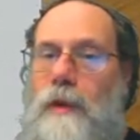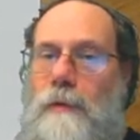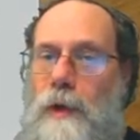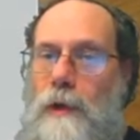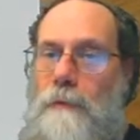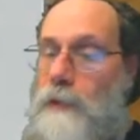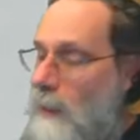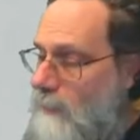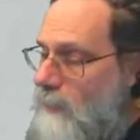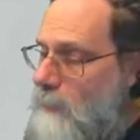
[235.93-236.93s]
curves.
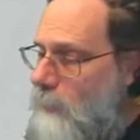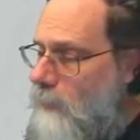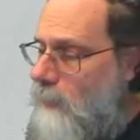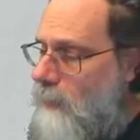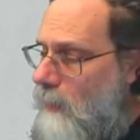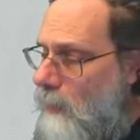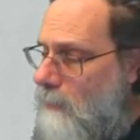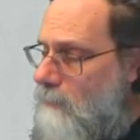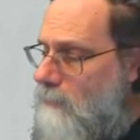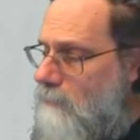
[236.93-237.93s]
This part here
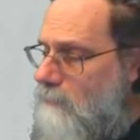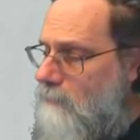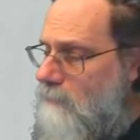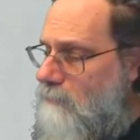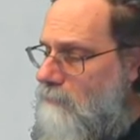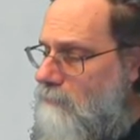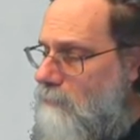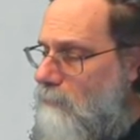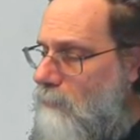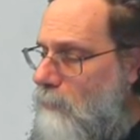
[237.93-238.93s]

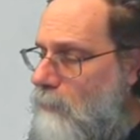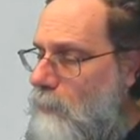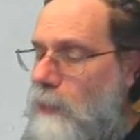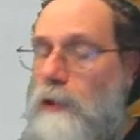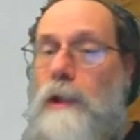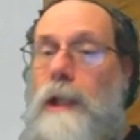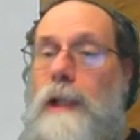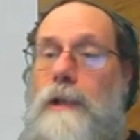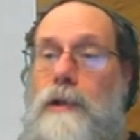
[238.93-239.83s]
looks a lot like the